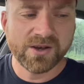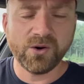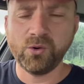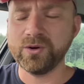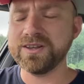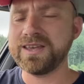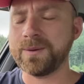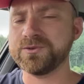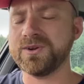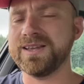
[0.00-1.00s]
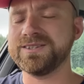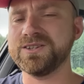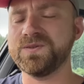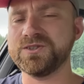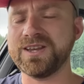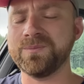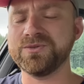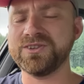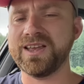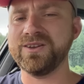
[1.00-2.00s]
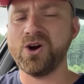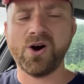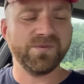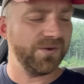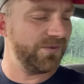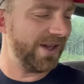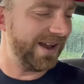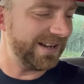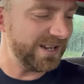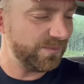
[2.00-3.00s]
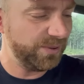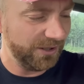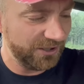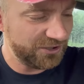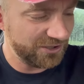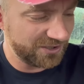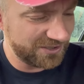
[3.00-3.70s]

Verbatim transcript: all in capital letters for 10% off of any purchase.